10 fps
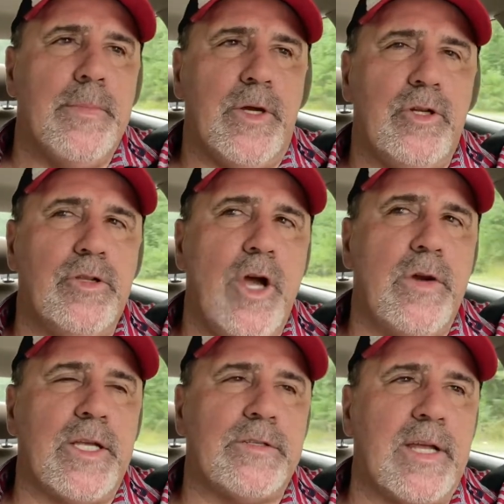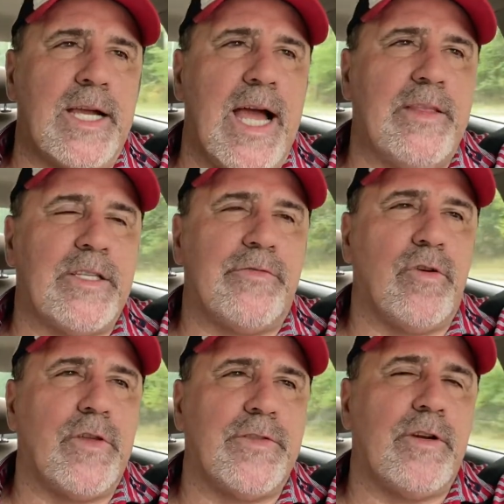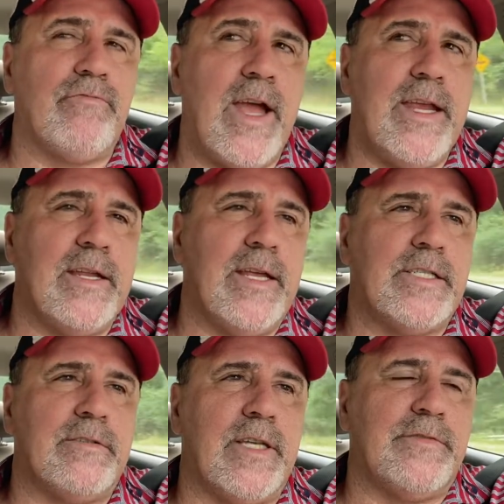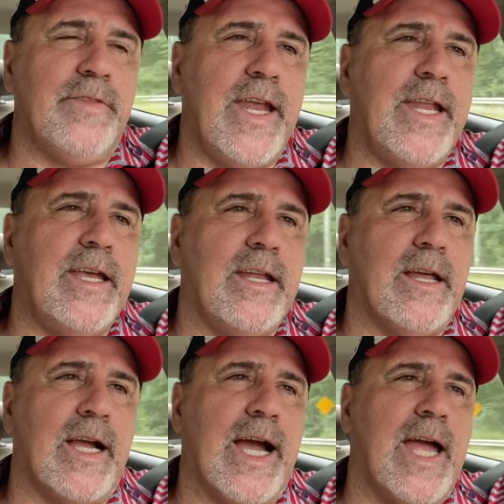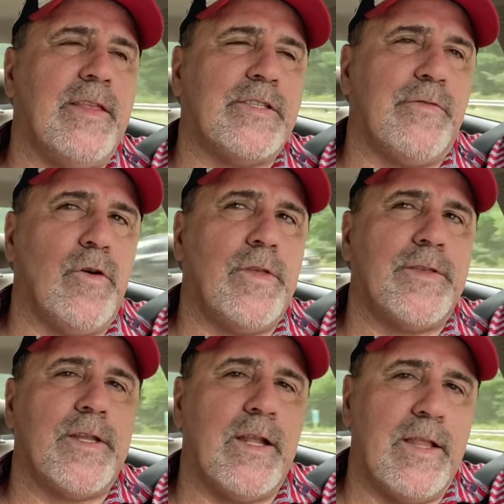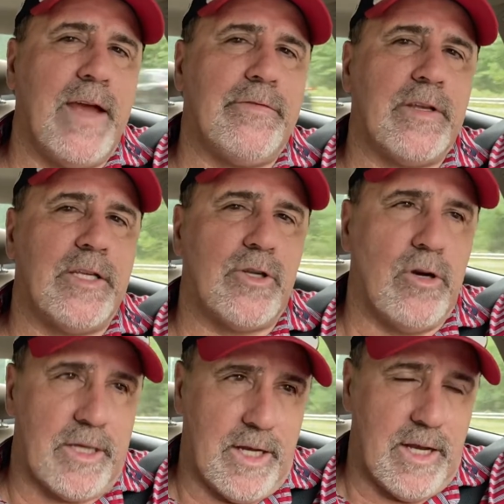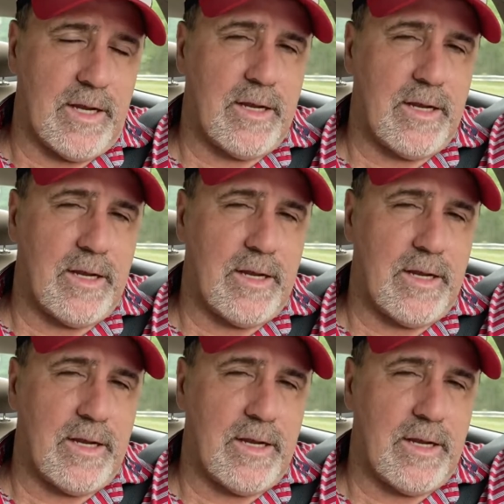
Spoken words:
But you'll notice a guy that's further to the right is fading it, a guy that's further to the left is hooking it,